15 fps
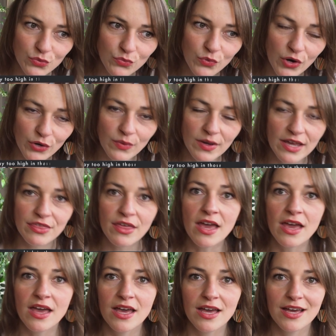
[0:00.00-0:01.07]
to work with.
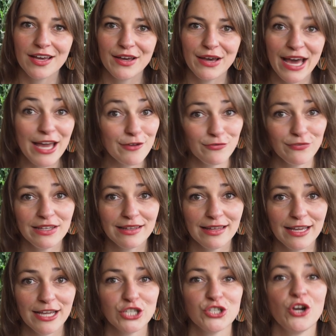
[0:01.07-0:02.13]
I feel
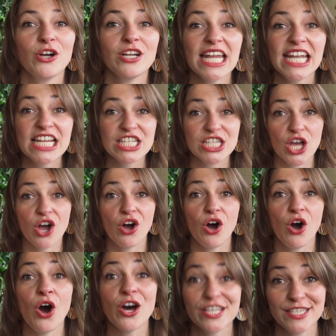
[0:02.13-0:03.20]
like chocolate is
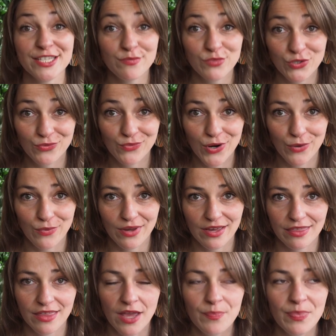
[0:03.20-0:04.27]
awesome to work
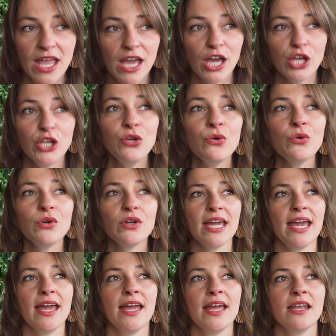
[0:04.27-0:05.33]
with. You
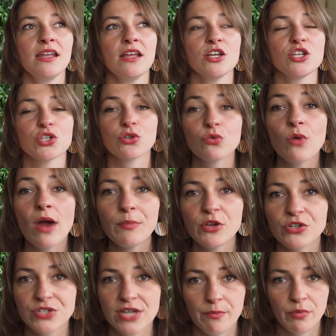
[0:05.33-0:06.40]
can screw up
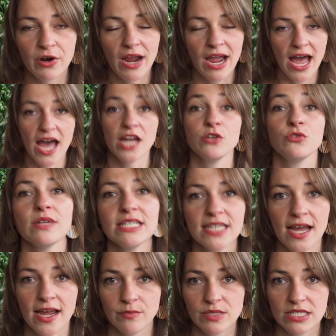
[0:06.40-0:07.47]
your temper a hundred
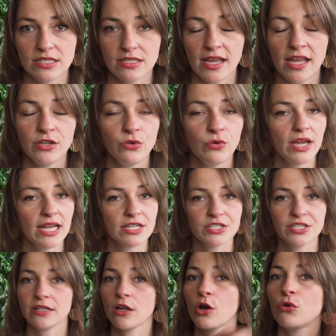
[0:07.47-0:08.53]
times and you can
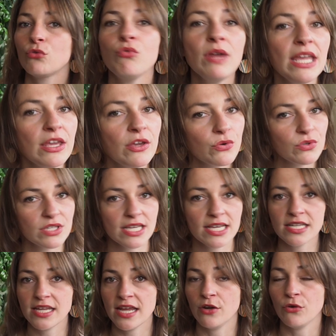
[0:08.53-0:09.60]
still reuse
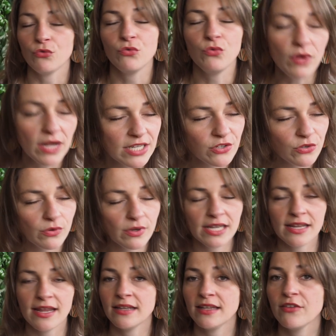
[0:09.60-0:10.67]
it and redo it
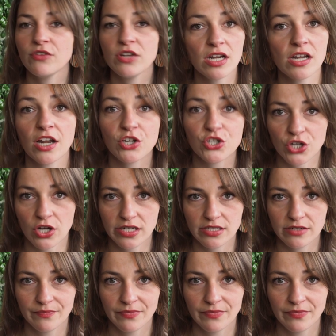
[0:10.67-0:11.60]
and give it another shot.